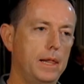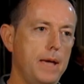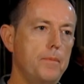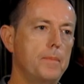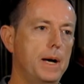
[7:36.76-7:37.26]
Our
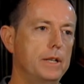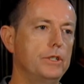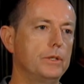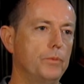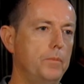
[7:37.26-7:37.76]
labour
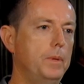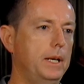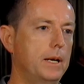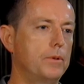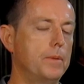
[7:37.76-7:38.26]
margins, we've
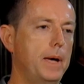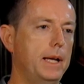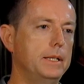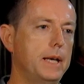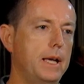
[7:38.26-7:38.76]
been able to
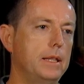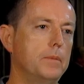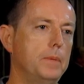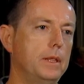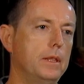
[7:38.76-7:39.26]
maintain
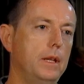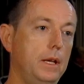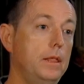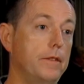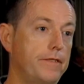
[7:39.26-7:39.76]
them
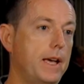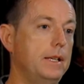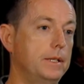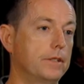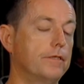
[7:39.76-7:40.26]
in the
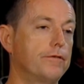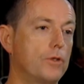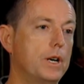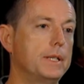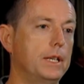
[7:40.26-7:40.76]
face of
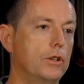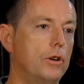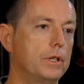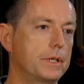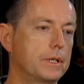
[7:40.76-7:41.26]
rising
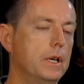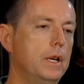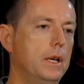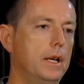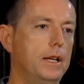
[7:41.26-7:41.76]
costs.
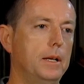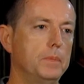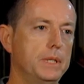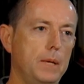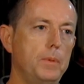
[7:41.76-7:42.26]

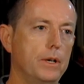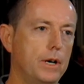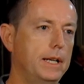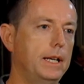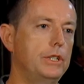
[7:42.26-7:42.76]

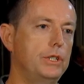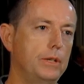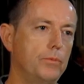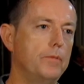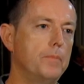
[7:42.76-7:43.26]
CPI each
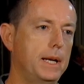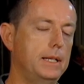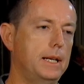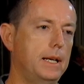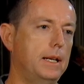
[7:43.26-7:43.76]
year, we've
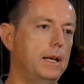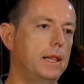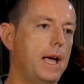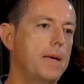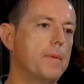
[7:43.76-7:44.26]
maintained our
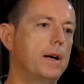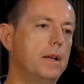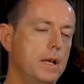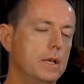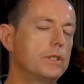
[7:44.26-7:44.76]
labour
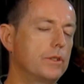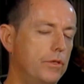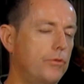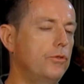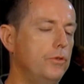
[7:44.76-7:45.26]

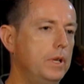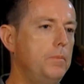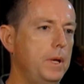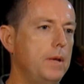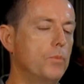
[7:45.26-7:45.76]
through
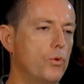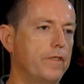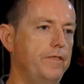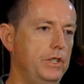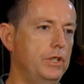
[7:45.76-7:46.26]
being more
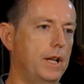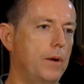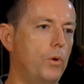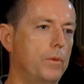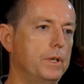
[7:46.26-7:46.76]
efficient
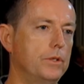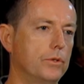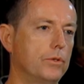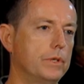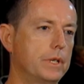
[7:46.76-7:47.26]
at what we
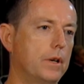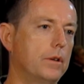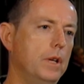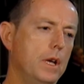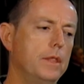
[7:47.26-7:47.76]
do.
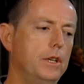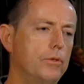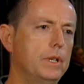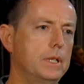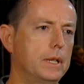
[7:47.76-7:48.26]
So the
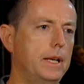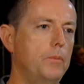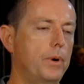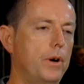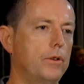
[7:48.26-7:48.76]
Green to Lean
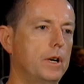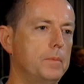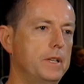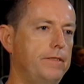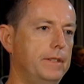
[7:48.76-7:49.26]
program
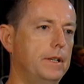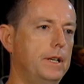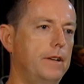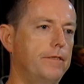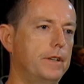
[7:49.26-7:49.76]
definitely
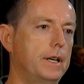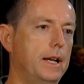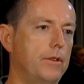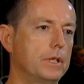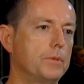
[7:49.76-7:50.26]
identified
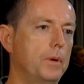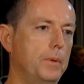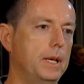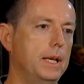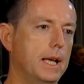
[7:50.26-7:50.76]
areas where we
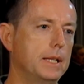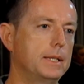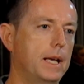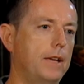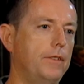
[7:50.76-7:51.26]
could get
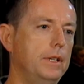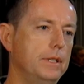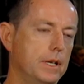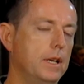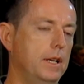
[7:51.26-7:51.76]
savings,